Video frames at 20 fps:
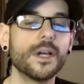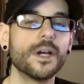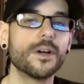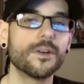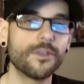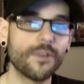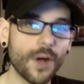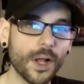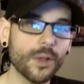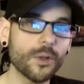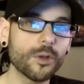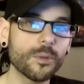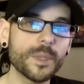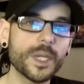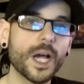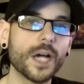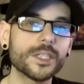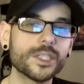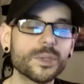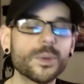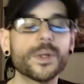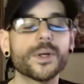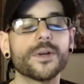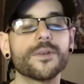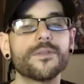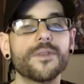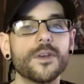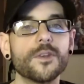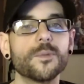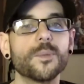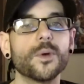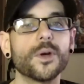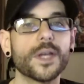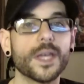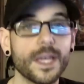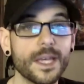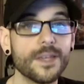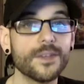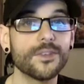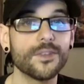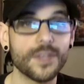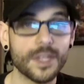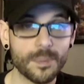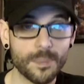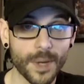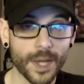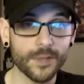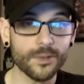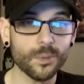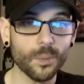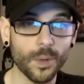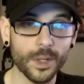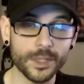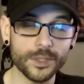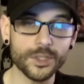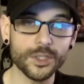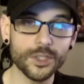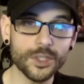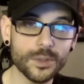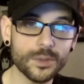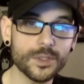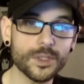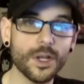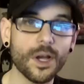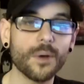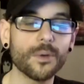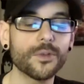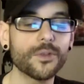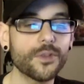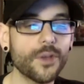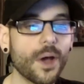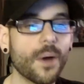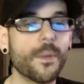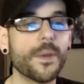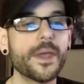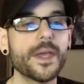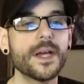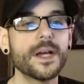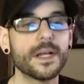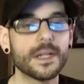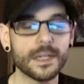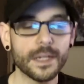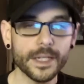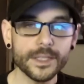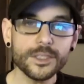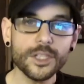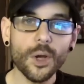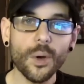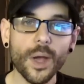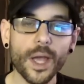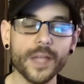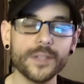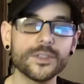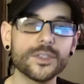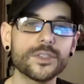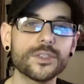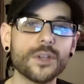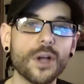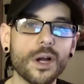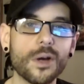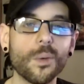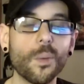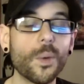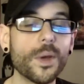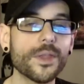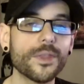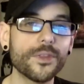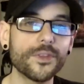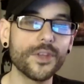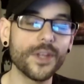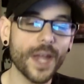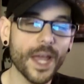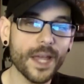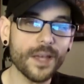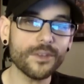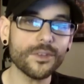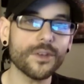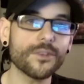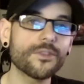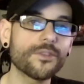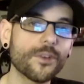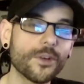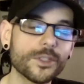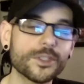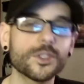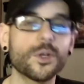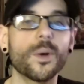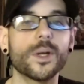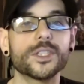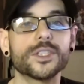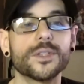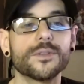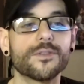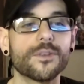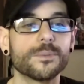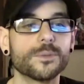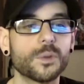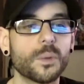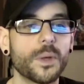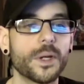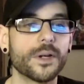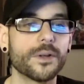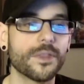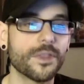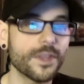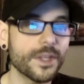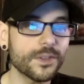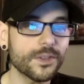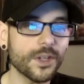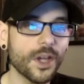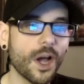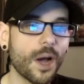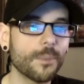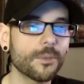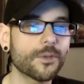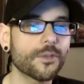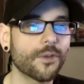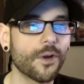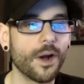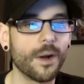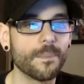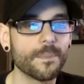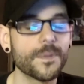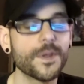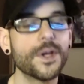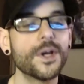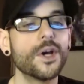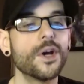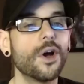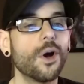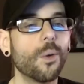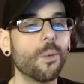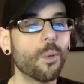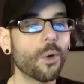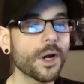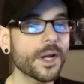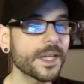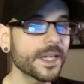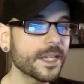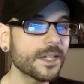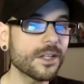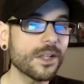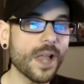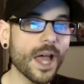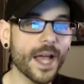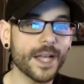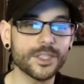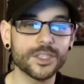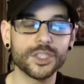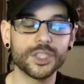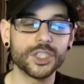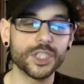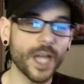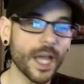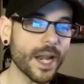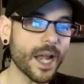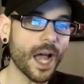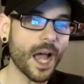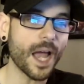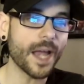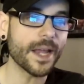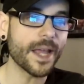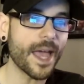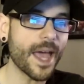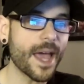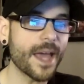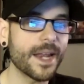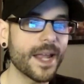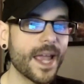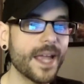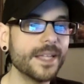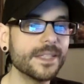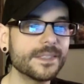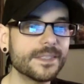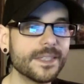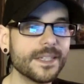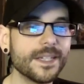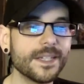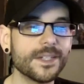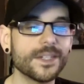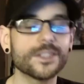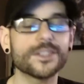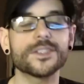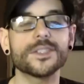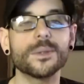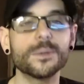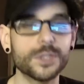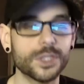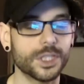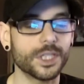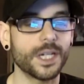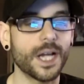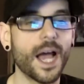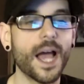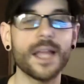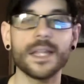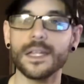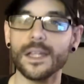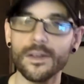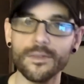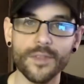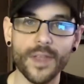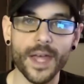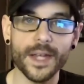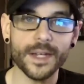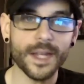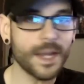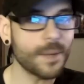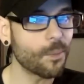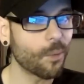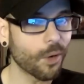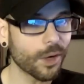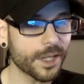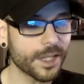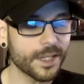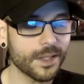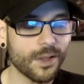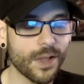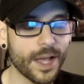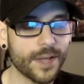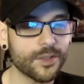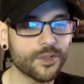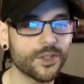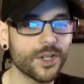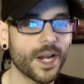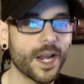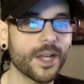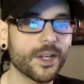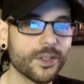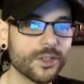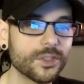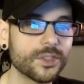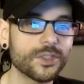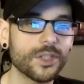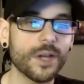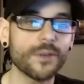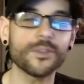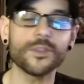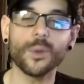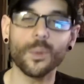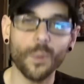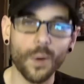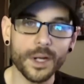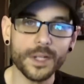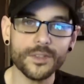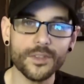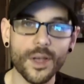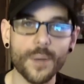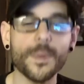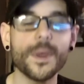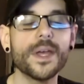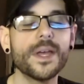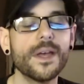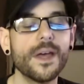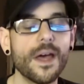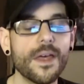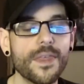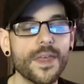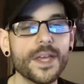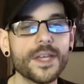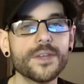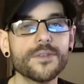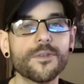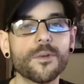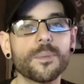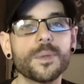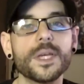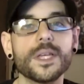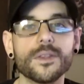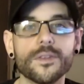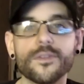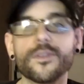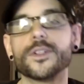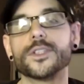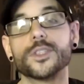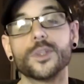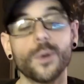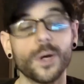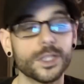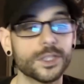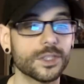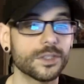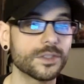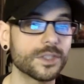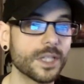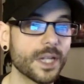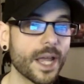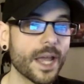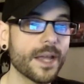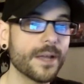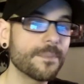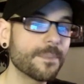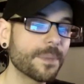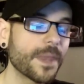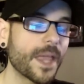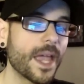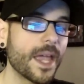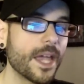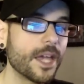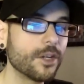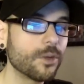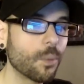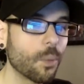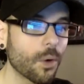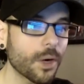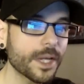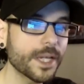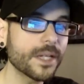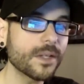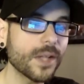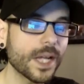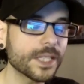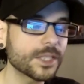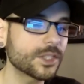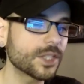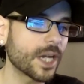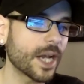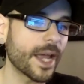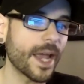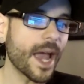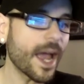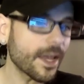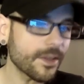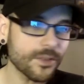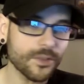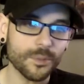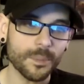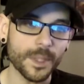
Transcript: following me on Twitter and Facebook is the best way to do so. So let's go ahead and start with today's first question from Twitter. This comes from Working Class Jedi at eighteen Soshi. I love that name, Working Class Jedi. Good stuff. So what is up? Thank you for being the first question today. And Working Class Jedi asks